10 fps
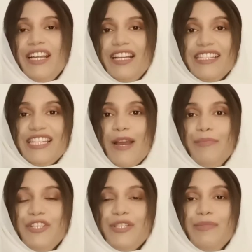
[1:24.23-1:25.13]

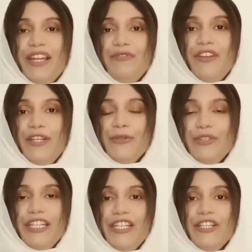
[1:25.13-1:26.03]
establishment when you
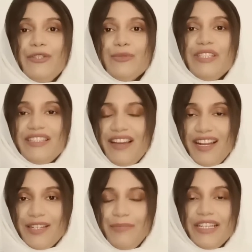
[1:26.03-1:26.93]
need to start,